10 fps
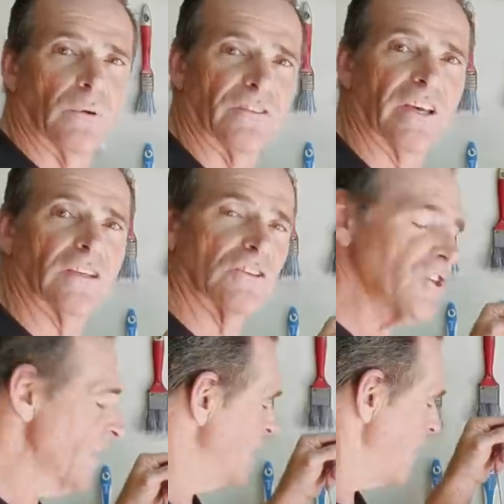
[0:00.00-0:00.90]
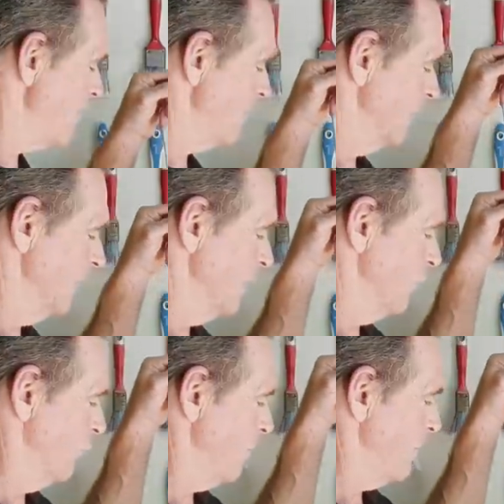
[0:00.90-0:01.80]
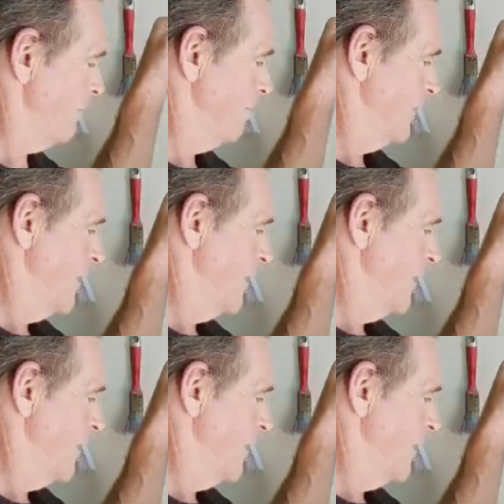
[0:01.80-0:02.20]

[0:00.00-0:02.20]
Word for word: Now when taking a chain out, let it drip.